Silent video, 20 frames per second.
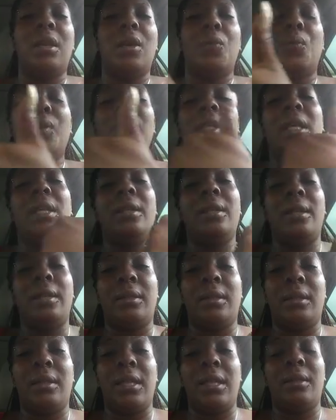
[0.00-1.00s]
we need to get
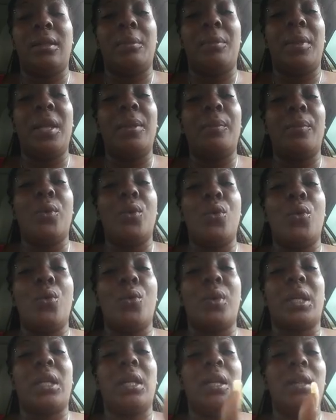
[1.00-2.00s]
the people who
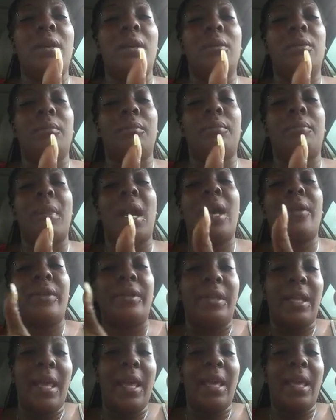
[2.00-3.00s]
were killed by the
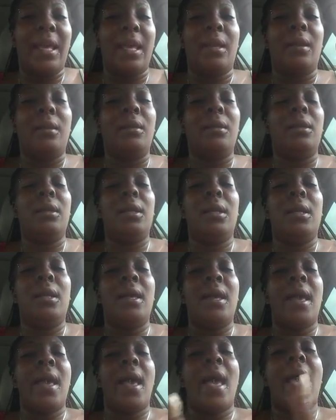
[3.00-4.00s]
dead
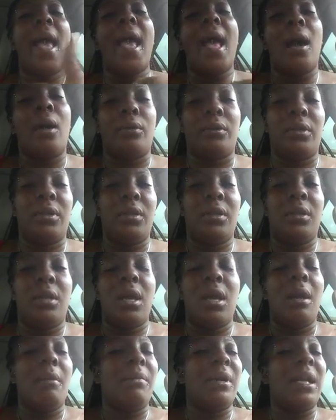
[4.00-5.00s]
out.
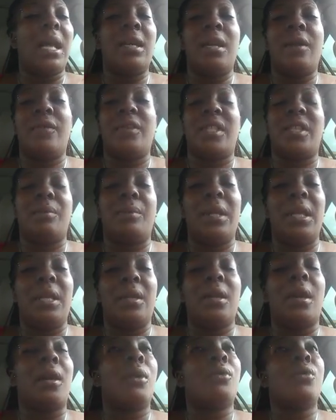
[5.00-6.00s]
But I never
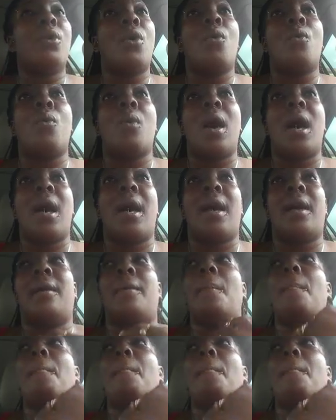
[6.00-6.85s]
speak. I don't know why.